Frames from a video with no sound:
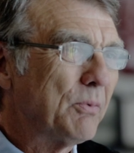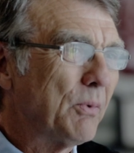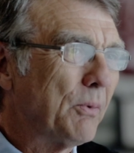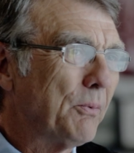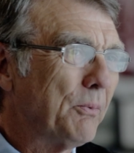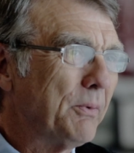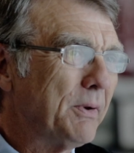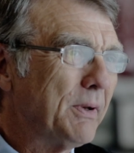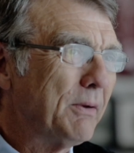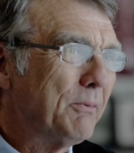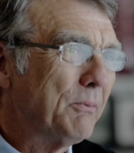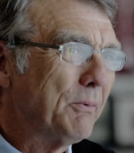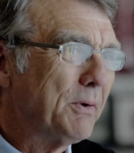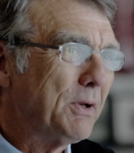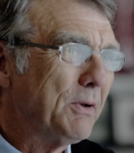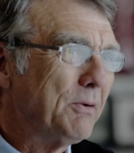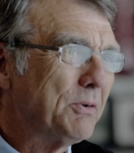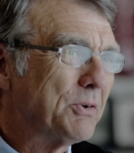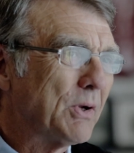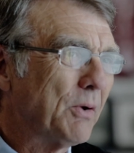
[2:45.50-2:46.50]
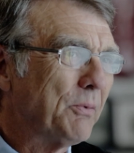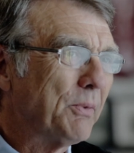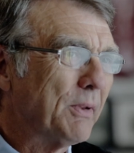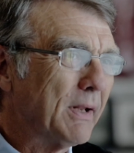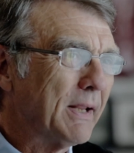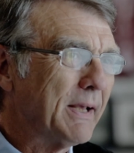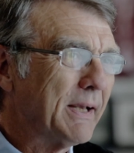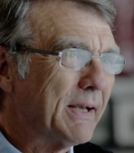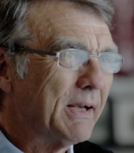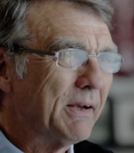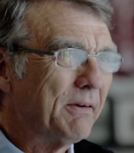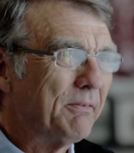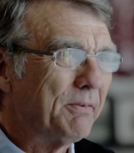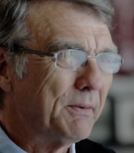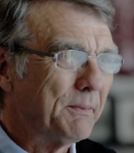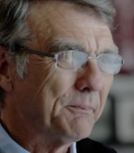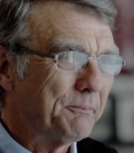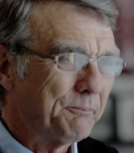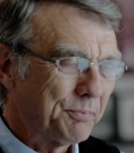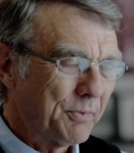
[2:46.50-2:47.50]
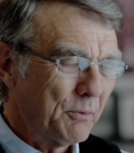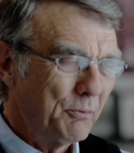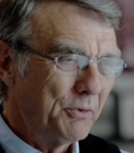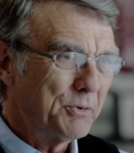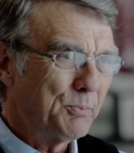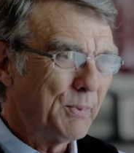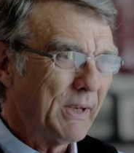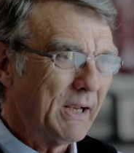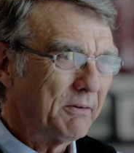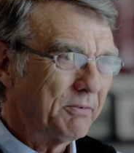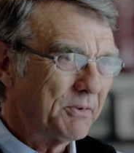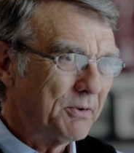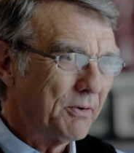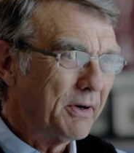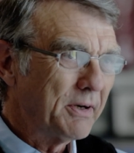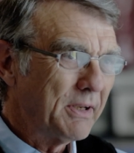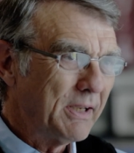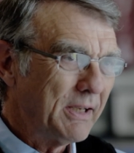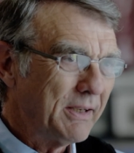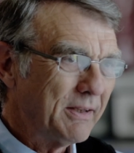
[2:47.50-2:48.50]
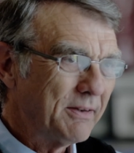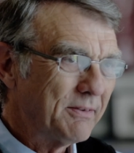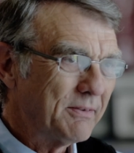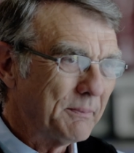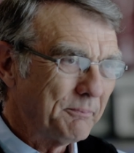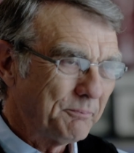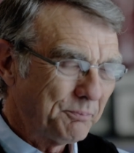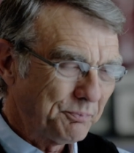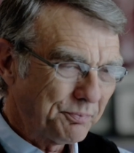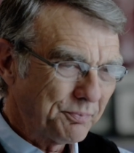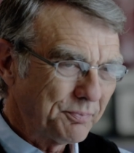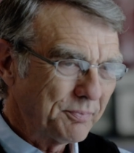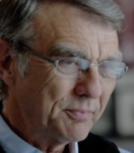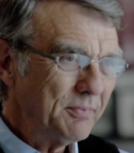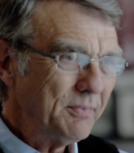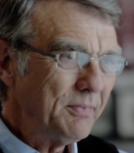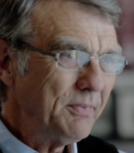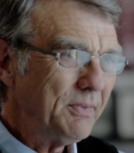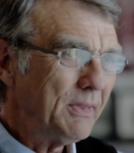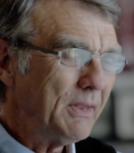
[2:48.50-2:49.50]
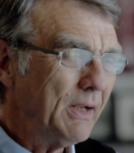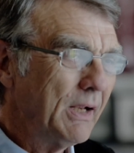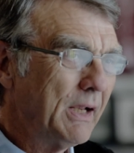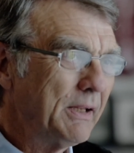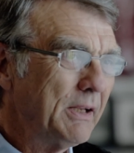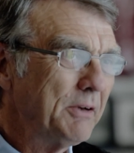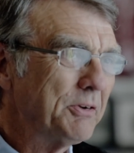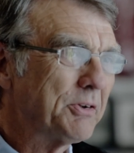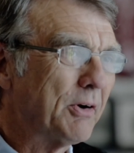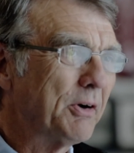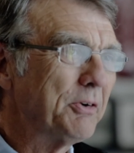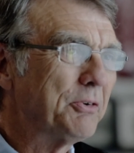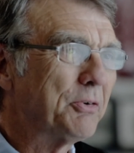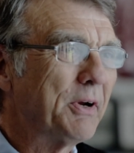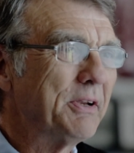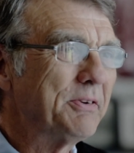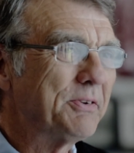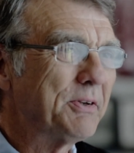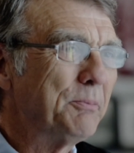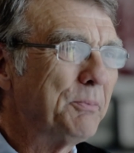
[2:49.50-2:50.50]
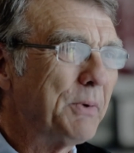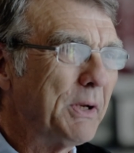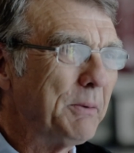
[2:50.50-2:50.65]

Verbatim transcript: So when, it, when you show the love and respect to our kids and they start trusting